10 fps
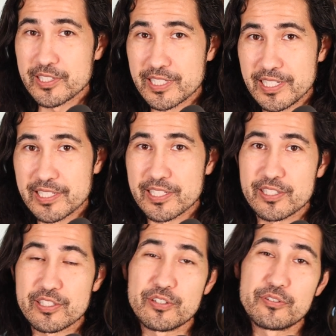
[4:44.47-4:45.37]
disease is
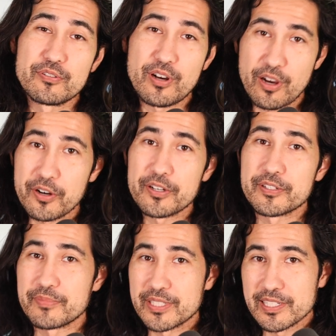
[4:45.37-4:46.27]
so
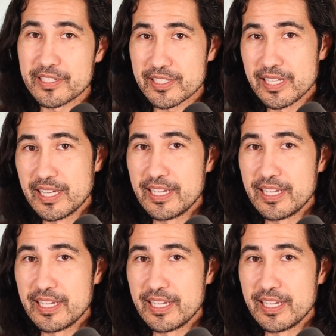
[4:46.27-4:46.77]
hard, because